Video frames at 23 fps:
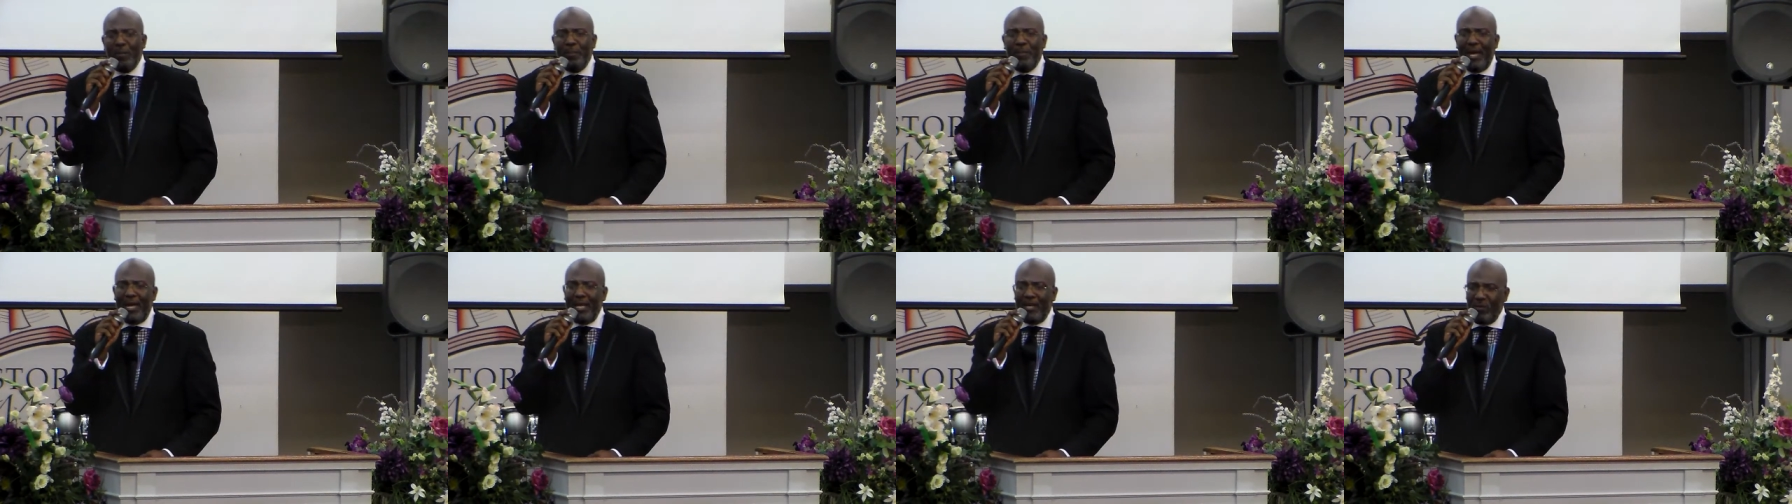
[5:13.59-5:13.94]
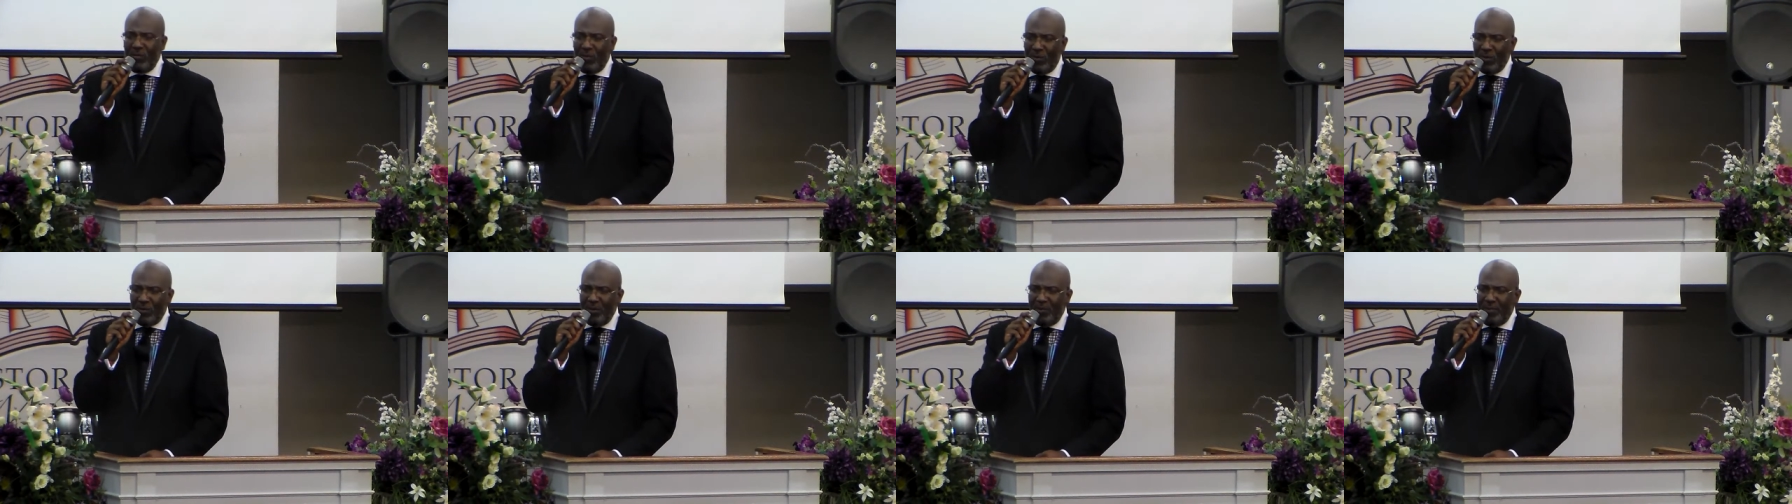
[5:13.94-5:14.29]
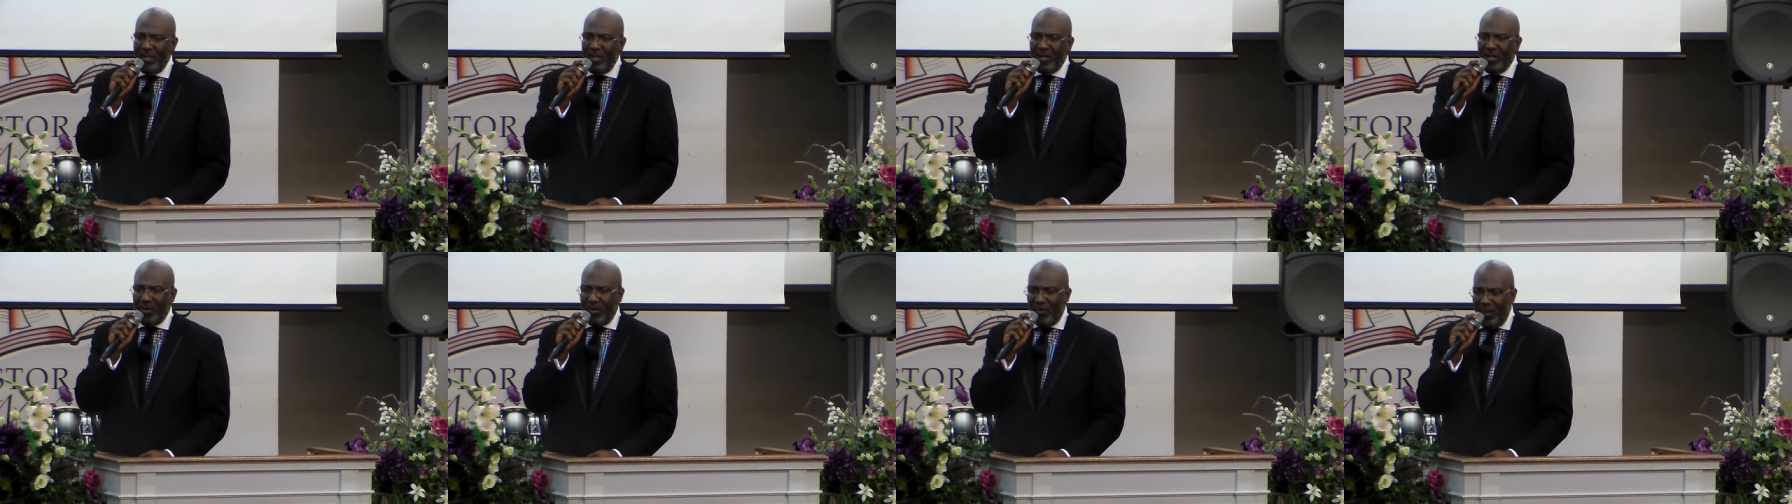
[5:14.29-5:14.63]
nobody want to
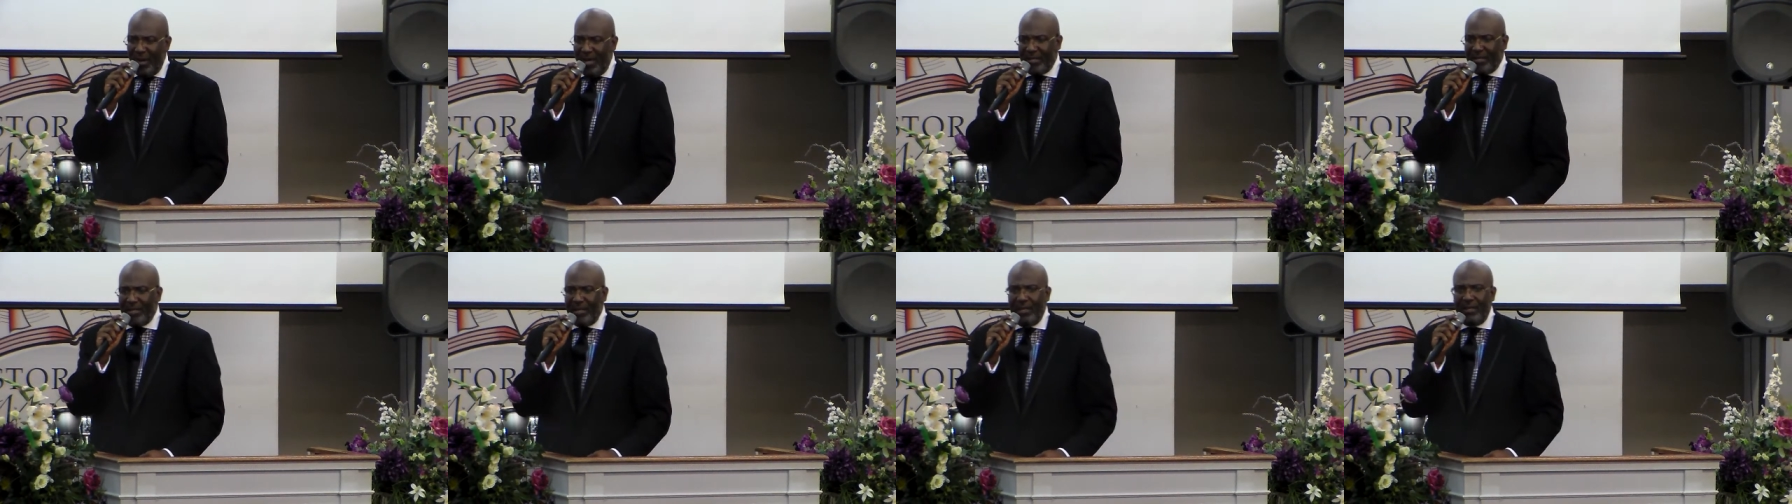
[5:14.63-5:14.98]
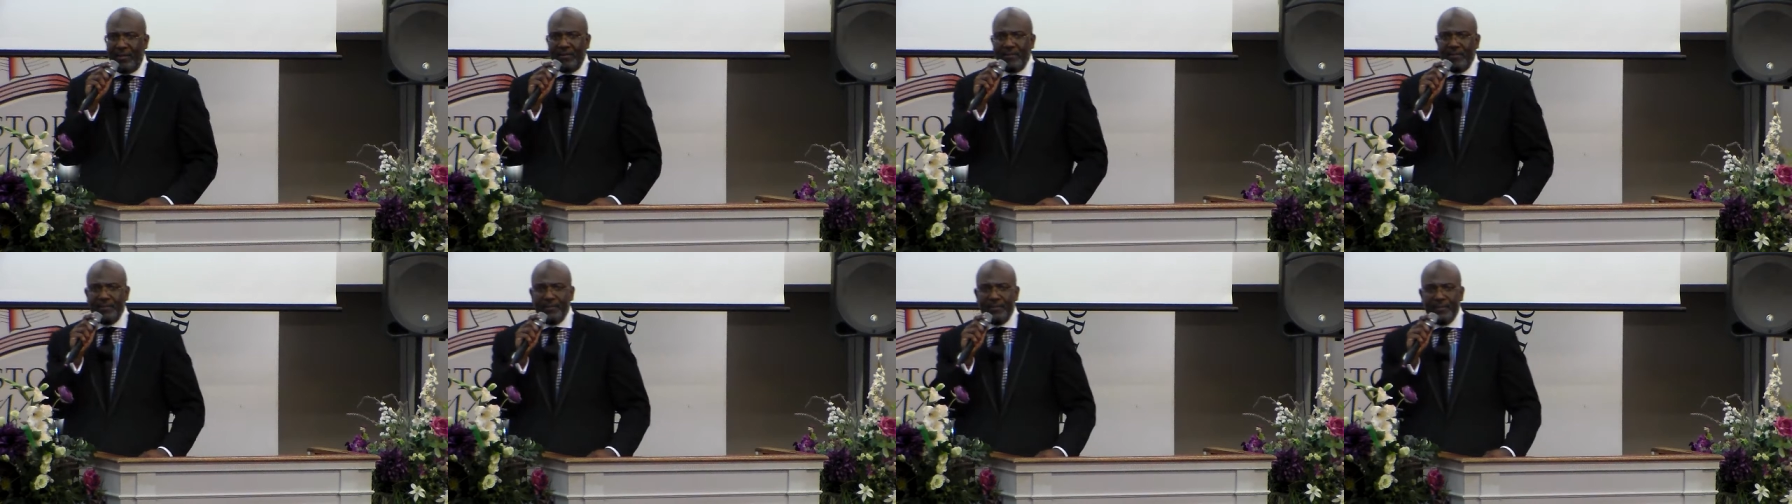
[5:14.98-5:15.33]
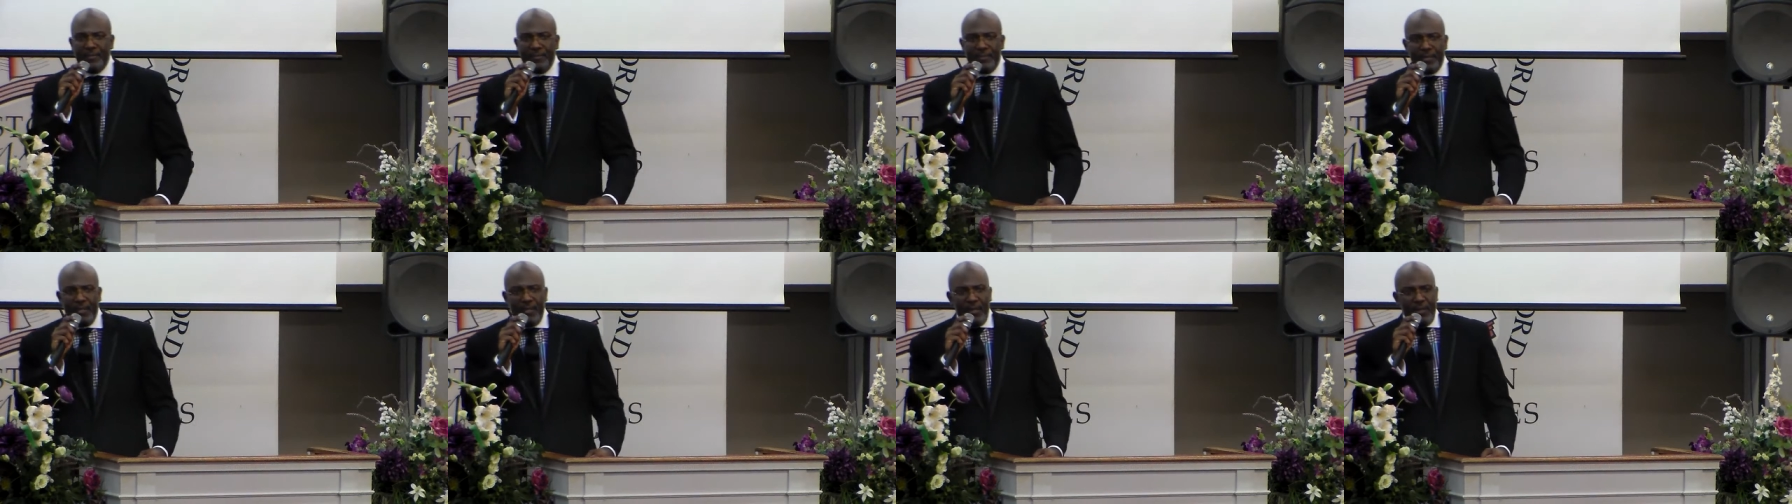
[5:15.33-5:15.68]
be correct.
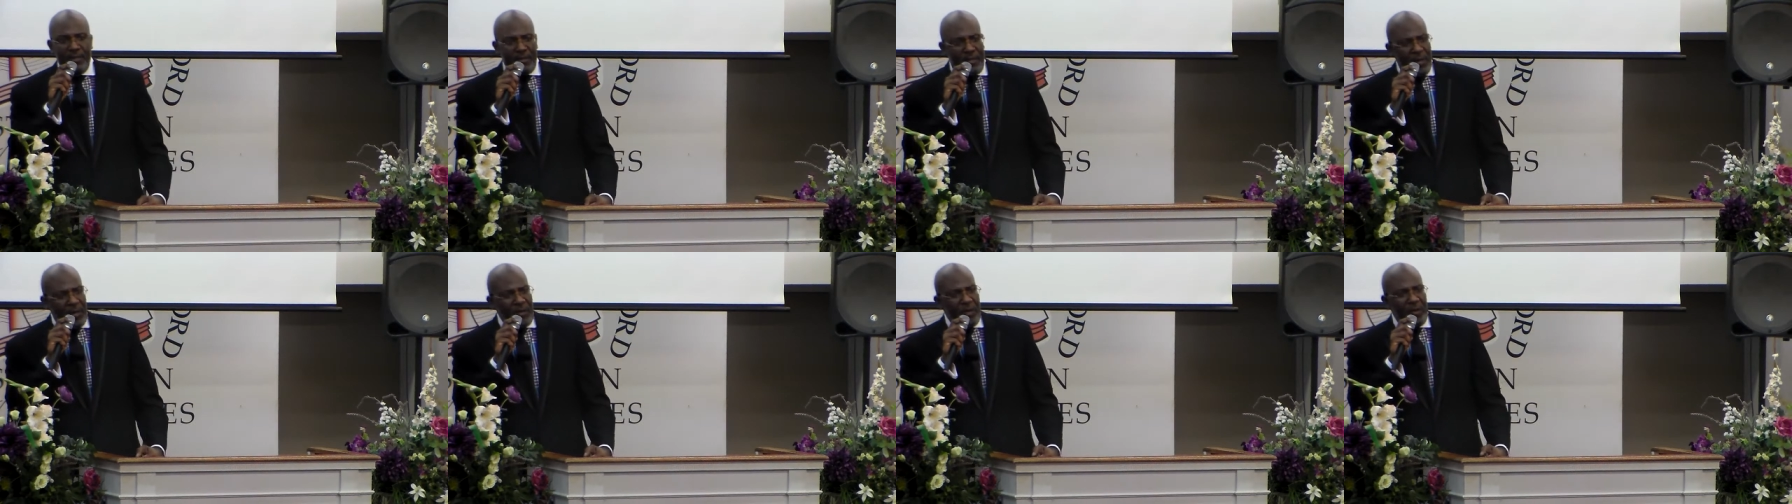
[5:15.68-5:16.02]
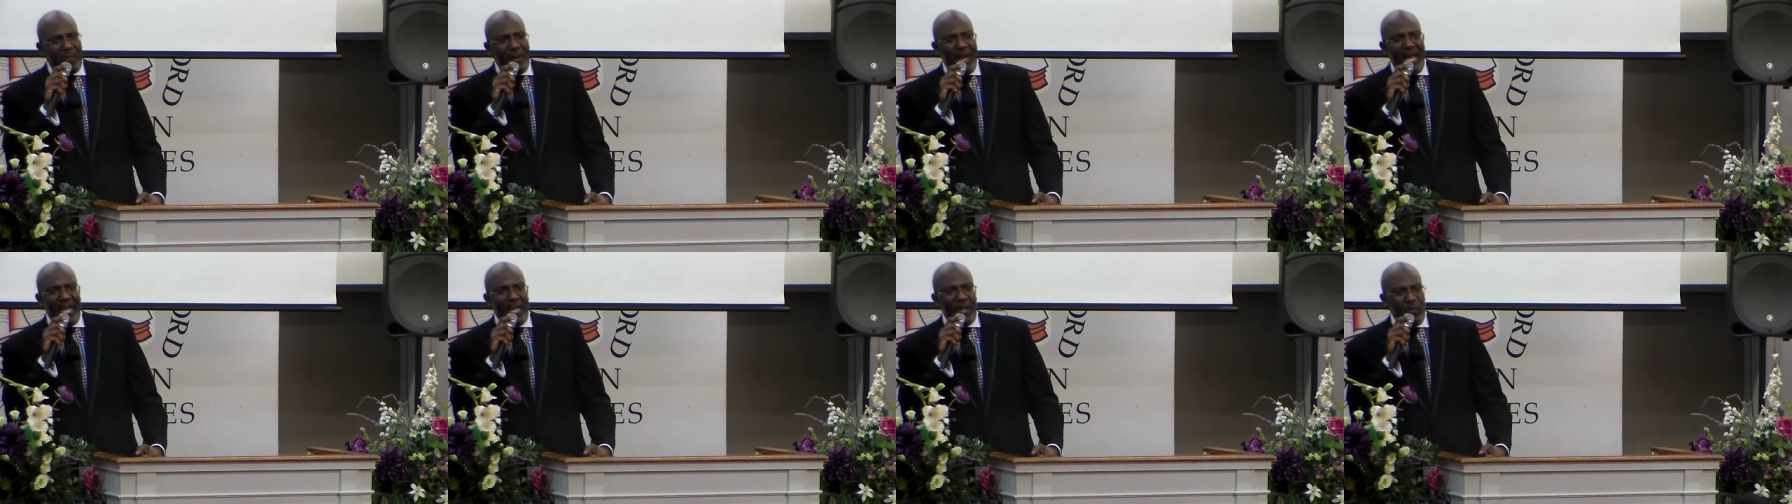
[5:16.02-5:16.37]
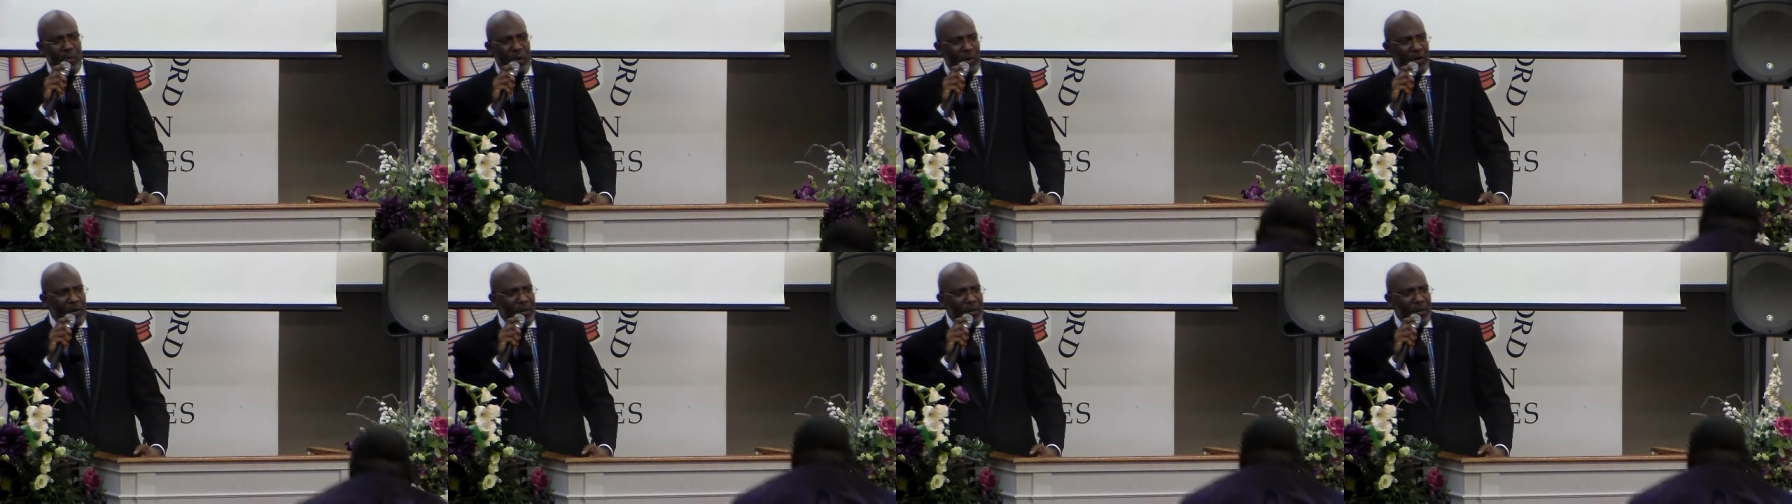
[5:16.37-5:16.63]
Don't nobody